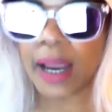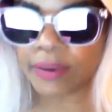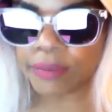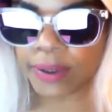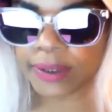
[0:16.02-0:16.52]

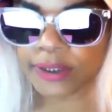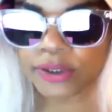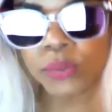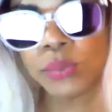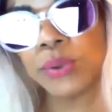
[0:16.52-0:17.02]
Chiron is
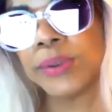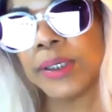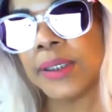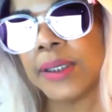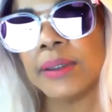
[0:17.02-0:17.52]
a
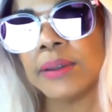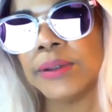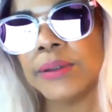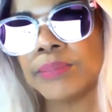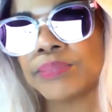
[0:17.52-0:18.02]
wounded
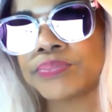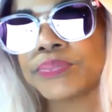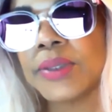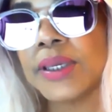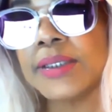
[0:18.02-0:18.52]
healer.
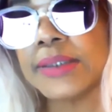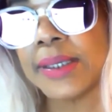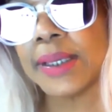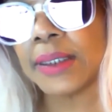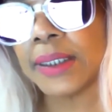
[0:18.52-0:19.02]
It's
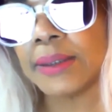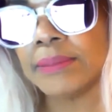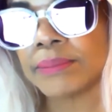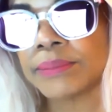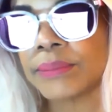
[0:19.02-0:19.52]

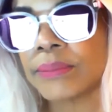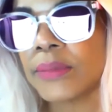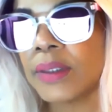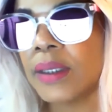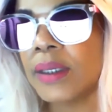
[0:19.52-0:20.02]
healing,
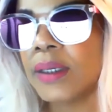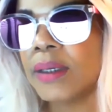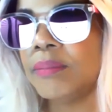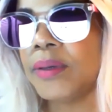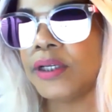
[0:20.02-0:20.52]

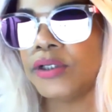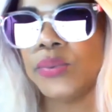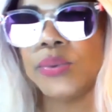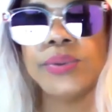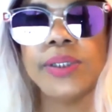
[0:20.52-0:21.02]
but it's
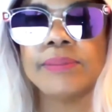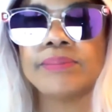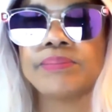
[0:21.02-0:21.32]
wounded.